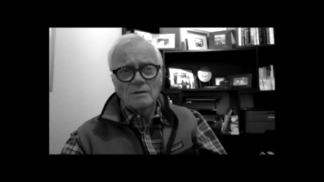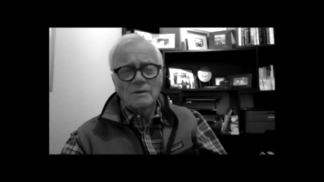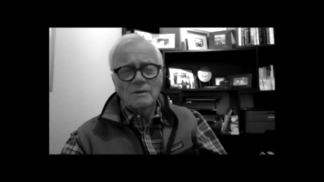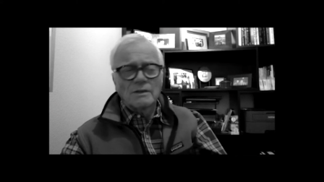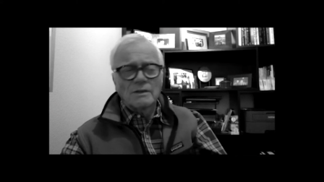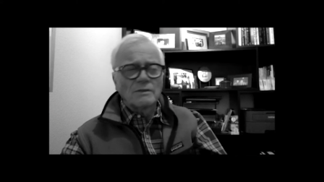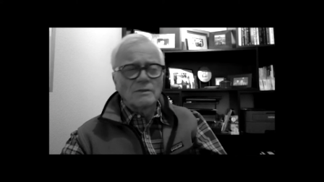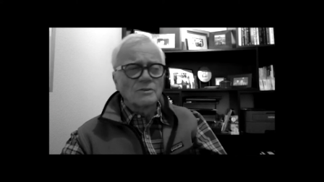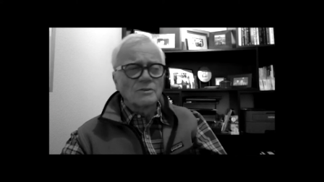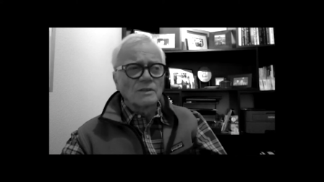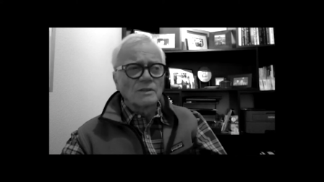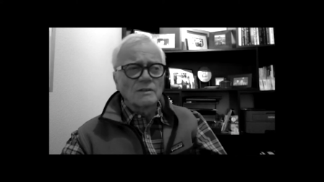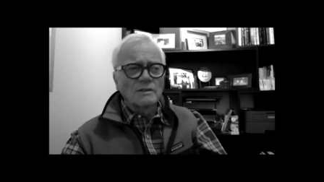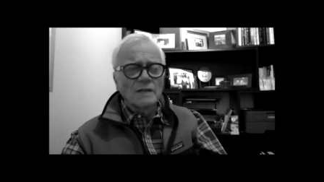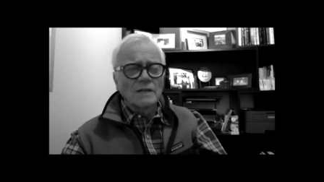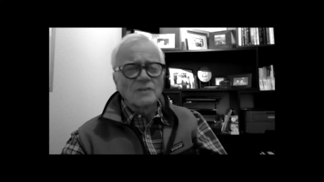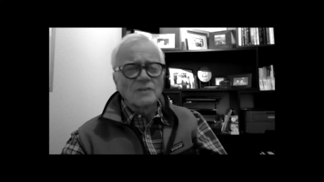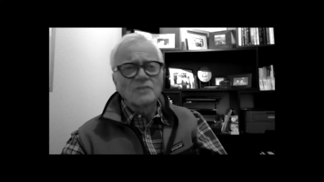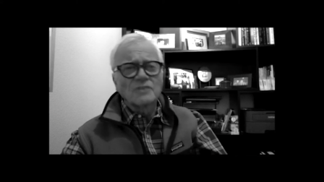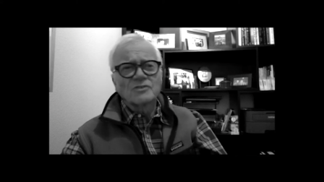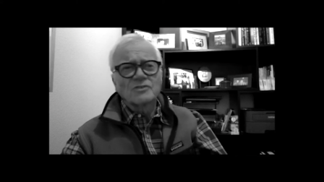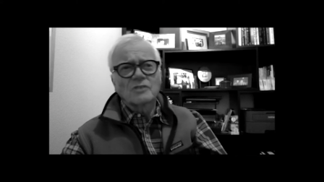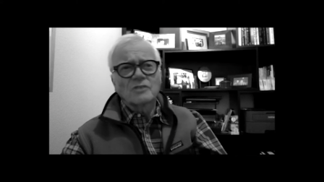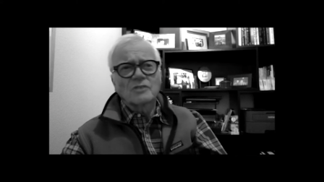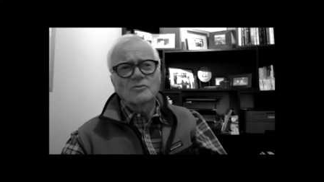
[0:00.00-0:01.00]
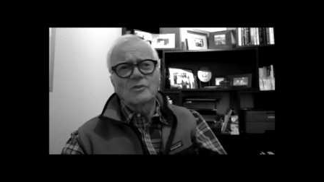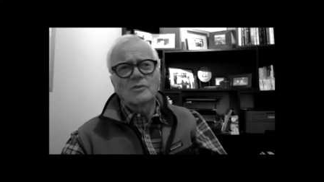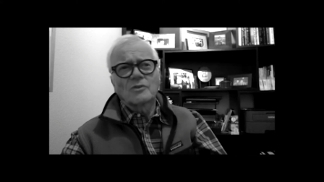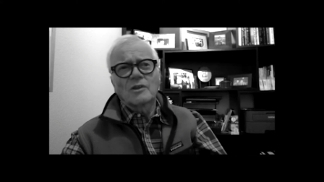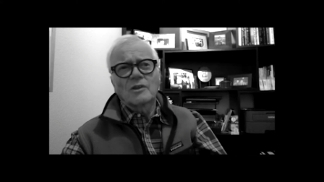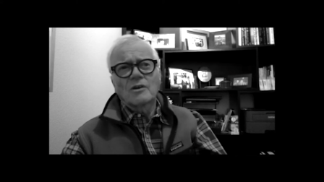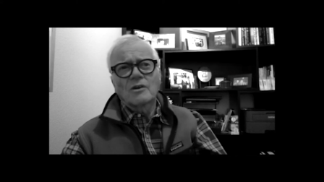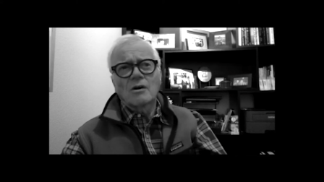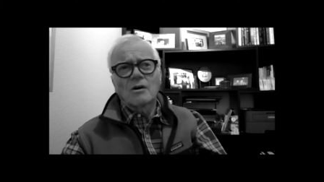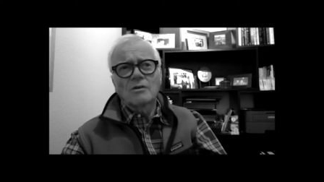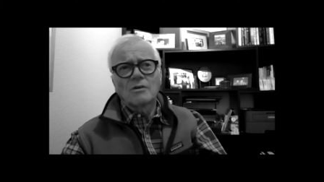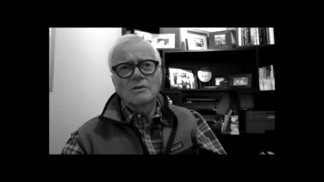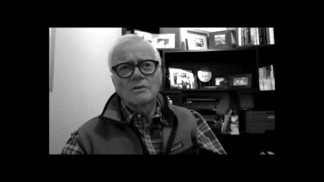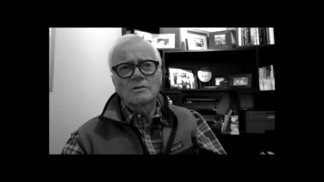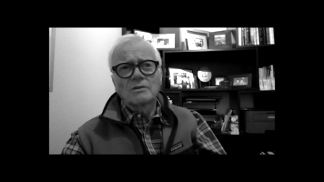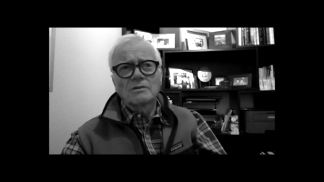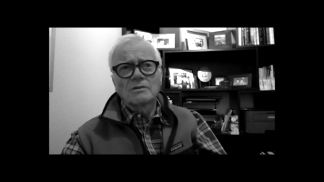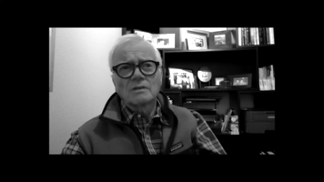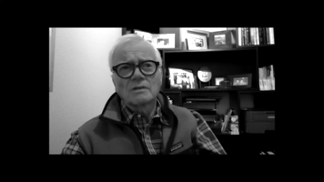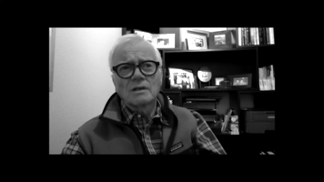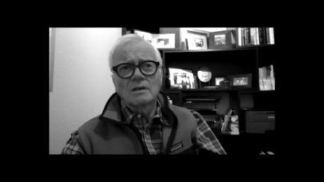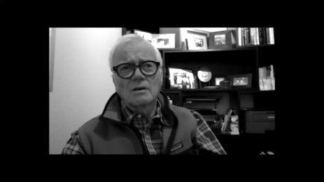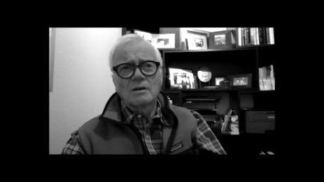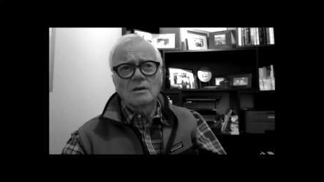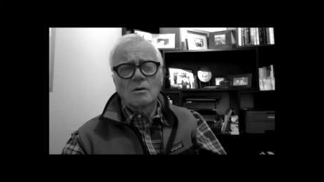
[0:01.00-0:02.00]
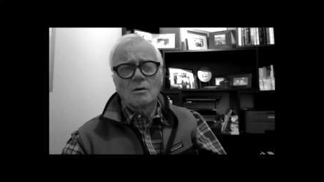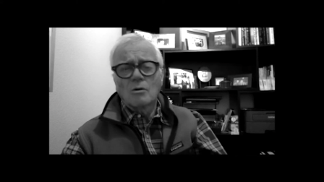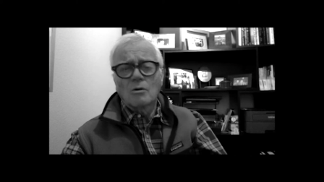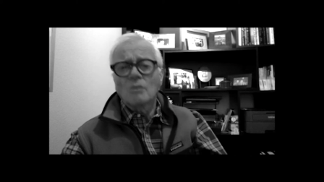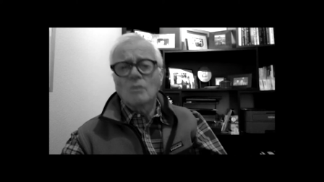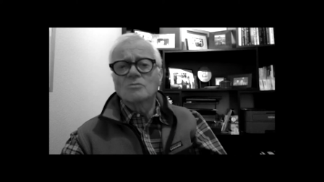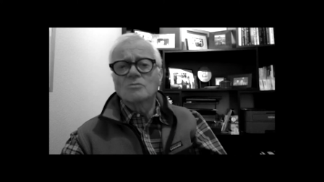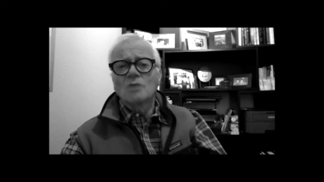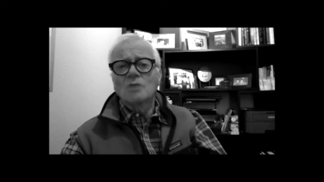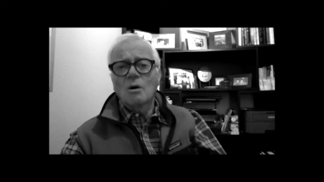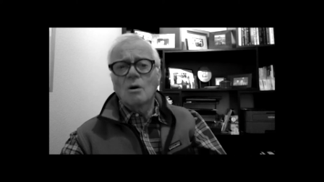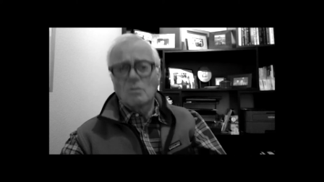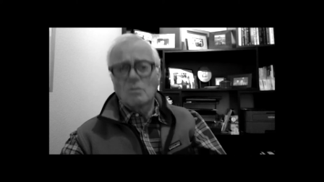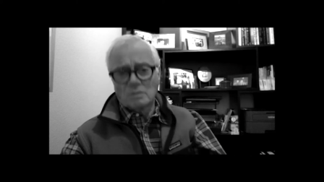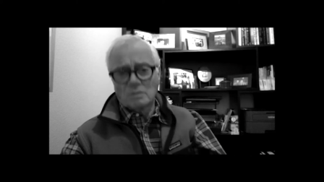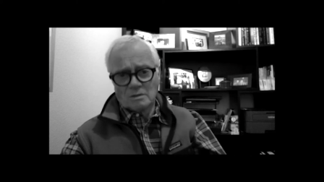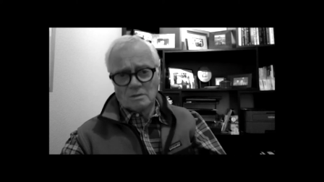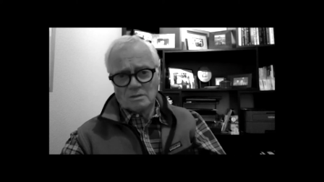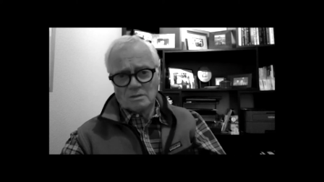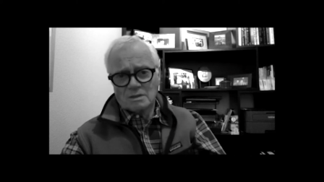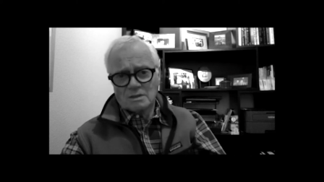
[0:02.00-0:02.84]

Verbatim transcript: 19th century they called it uh, tone.